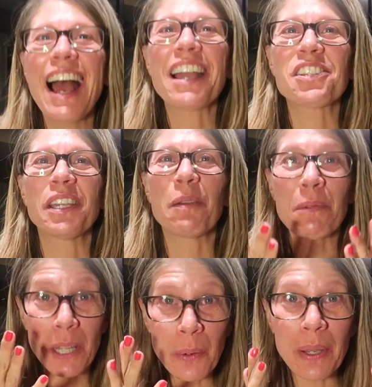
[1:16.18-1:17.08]
Actually,
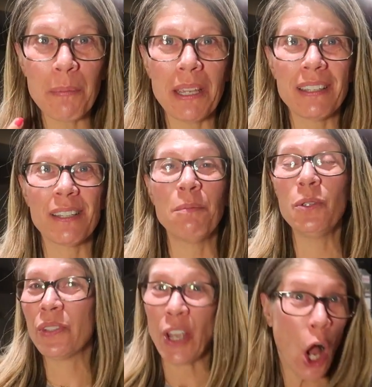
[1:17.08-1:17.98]
I'm glowing because I'm
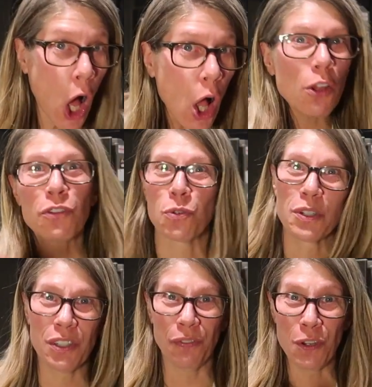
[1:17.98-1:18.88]
using all
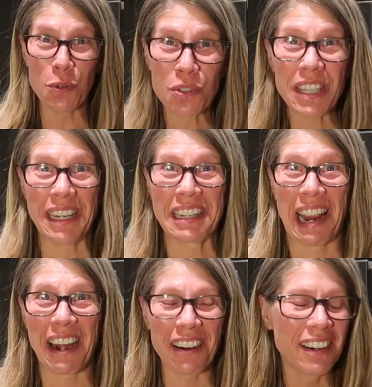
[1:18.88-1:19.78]
sorts of new
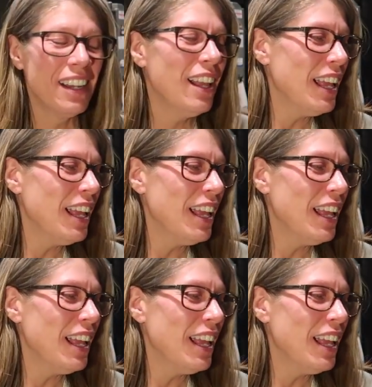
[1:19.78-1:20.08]
skincare.